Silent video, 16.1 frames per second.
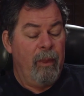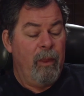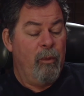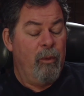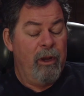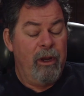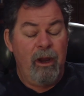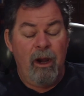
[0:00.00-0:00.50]

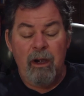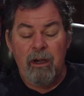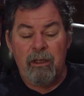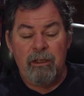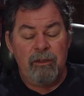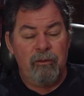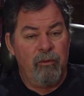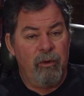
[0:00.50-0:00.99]

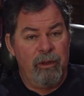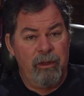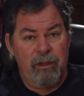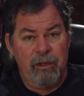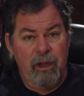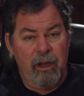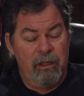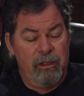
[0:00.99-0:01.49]
regardless of what the
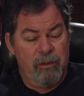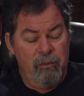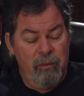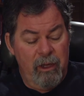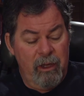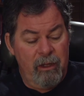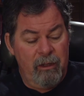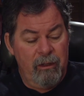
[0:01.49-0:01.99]
dots
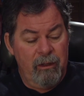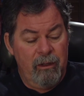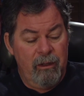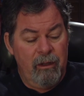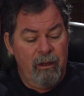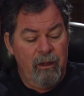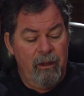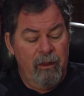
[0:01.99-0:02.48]
mean,
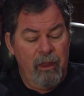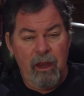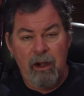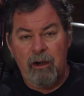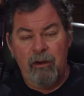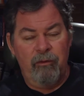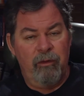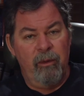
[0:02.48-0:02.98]
they
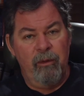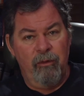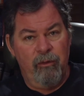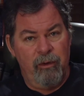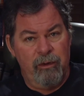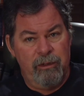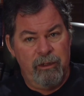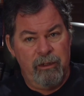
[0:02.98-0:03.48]
aren't from the
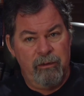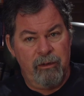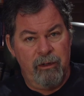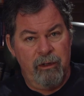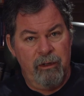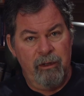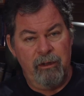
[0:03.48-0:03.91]
fourth century.